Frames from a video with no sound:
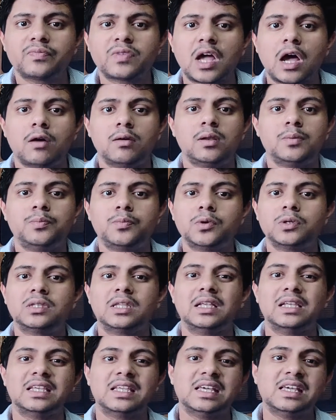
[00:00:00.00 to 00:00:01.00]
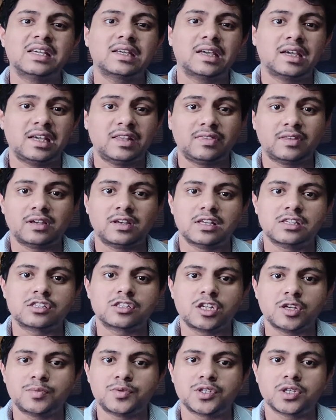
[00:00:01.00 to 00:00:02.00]
I will put the link in the
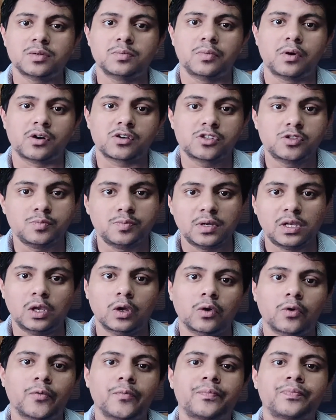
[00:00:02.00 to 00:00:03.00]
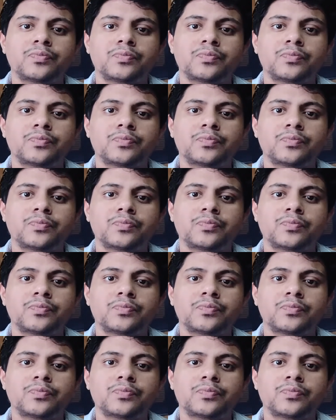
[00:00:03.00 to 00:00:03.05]
description box below.